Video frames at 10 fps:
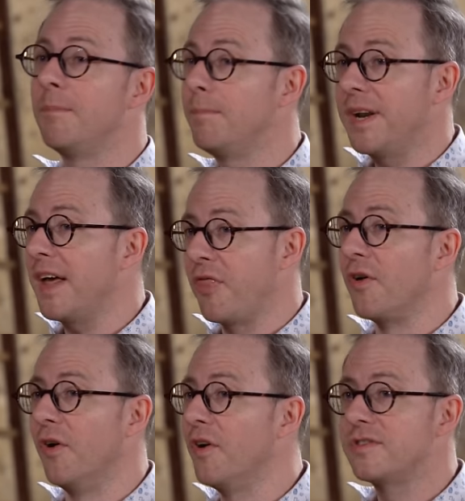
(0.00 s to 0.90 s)
But I
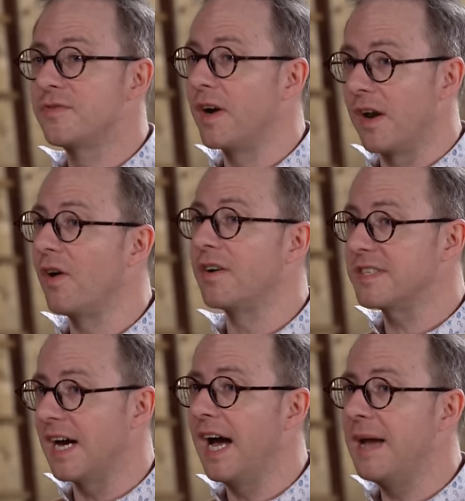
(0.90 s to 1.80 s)
thought for a long
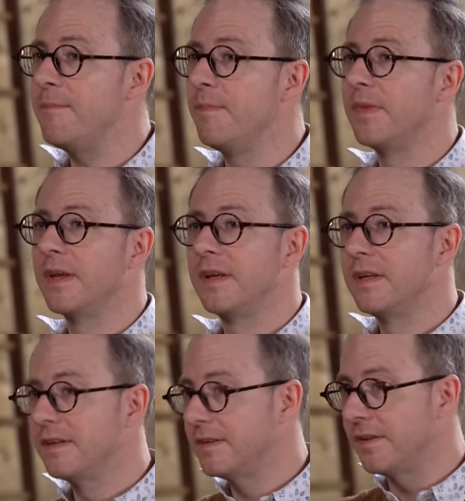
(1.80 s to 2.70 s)
time
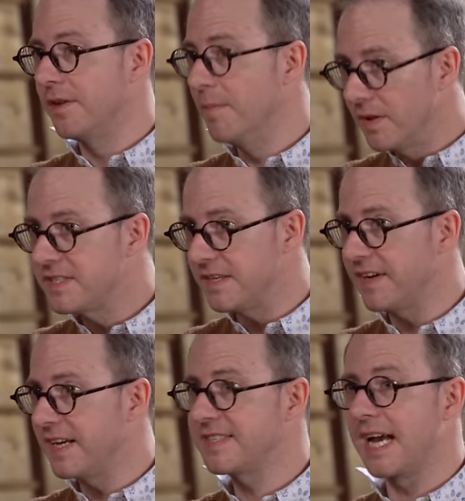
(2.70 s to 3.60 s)
the
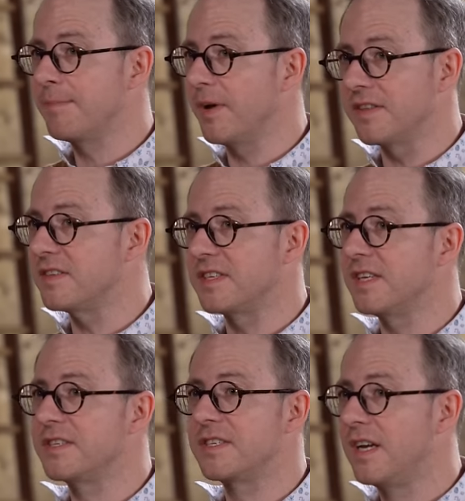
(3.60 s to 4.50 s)
multiverse
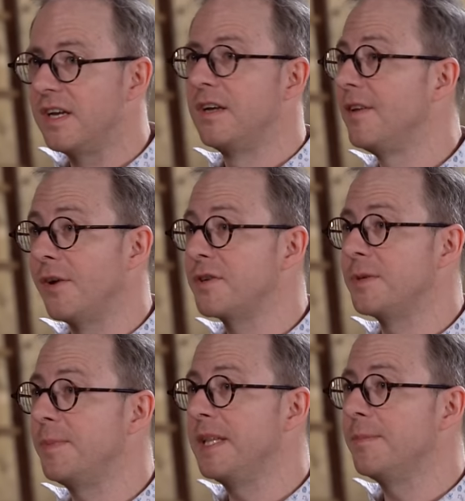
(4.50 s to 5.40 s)
hypothesis looked to
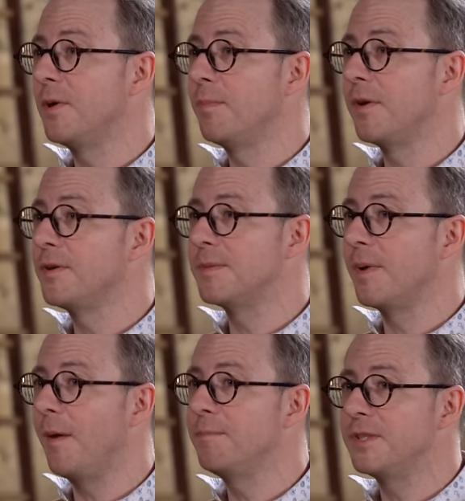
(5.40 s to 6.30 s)
be the more
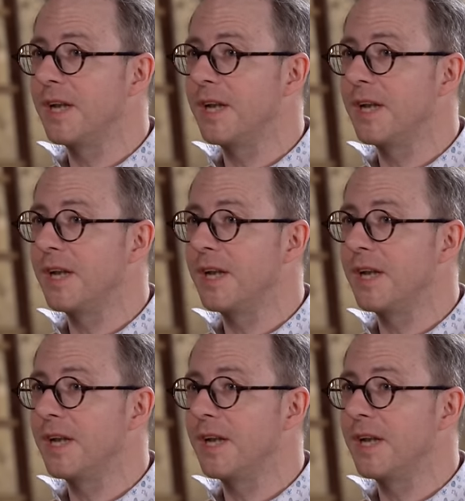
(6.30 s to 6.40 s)
plausible option.